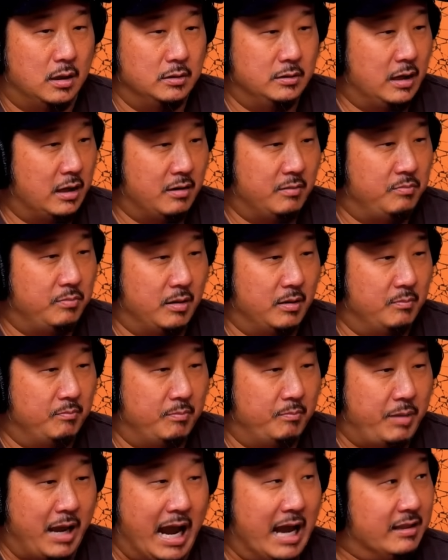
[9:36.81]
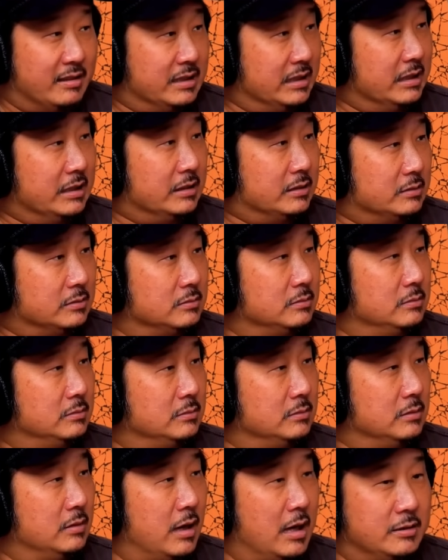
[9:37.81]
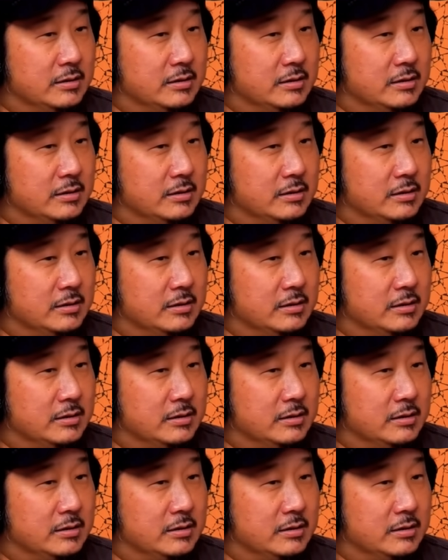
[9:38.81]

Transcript: not a bad thing. You know,